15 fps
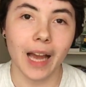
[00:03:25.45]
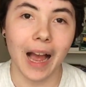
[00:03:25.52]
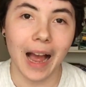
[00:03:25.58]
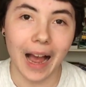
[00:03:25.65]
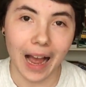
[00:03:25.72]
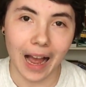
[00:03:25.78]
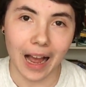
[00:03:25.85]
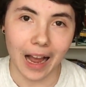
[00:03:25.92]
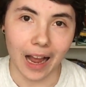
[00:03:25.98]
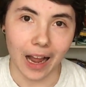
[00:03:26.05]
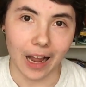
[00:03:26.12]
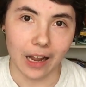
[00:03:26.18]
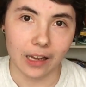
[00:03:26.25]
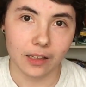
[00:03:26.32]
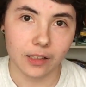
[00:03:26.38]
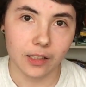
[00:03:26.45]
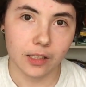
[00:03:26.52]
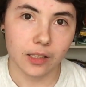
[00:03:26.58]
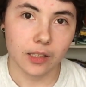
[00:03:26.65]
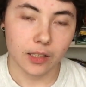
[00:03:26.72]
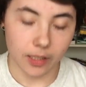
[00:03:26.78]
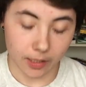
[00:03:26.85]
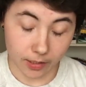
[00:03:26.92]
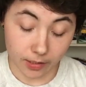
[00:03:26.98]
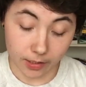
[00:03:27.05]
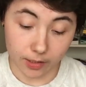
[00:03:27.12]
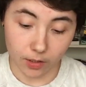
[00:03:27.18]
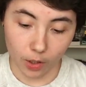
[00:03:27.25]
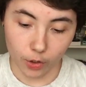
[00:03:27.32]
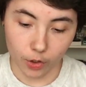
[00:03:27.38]
high in
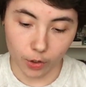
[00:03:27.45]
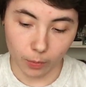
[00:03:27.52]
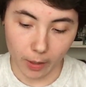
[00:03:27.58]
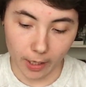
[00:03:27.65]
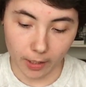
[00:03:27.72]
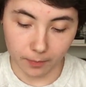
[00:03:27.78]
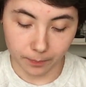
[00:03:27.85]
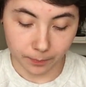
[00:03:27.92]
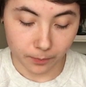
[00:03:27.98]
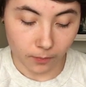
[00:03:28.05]
these underwear.